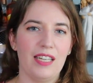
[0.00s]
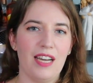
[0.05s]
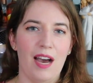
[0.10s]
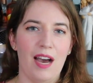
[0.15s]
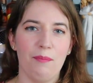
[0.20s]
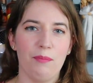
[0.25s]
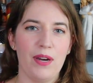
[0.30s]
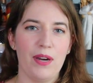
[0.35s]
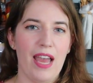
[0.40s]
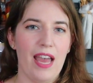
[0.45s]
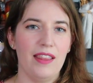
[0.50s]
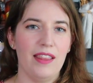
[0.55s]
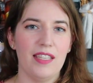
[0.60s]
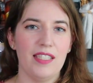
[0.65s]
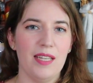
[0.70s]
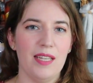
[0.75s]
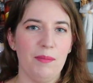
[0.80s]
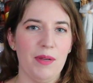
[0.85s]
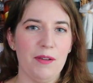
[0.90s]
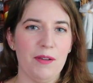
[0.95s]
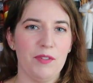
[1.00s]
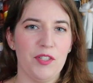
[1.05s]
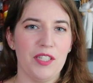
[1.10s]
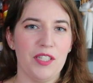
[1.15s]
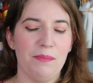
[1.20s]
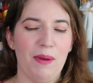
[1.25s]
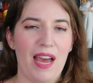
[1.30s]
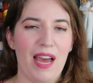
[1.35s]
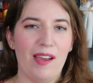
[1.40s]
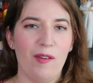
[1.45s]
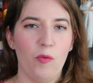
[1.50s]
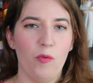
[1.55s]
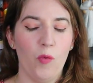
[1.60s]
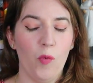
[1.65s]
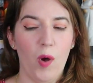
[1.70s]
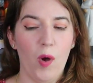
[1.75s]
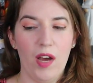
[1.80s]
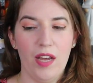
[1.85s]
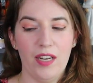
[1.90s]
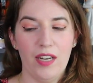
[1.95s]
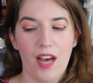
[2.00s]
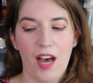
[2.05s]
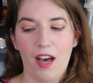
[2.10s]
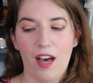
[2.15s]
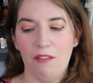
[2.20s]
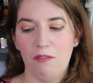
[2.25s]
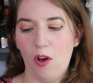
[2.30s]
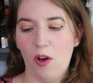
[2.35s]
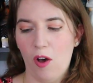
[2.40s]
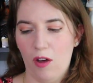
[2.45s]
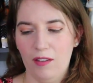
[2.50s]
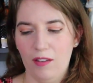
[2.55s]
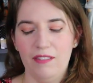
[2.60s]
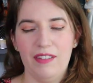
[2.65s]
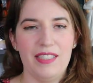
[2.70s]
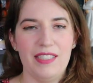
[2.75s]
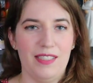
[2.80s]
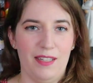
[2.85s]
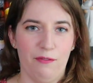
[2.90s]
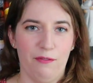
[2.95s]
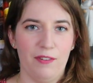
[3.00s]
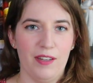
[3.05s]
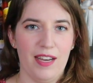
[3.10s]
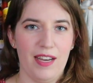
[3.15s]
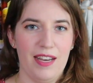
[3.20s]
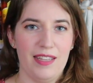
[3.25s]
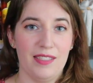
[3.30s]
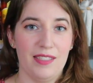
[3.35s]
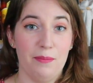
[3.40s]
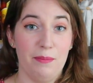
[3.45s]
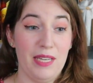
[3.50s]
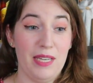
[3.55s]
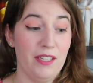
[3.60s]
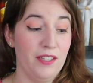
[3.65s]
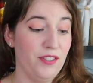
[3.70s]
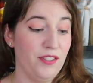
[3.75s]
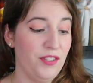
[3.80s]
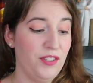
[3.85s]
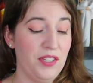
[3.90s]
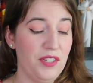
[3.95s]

comprehend that somebody was just buying one of all of these different kinds of beers.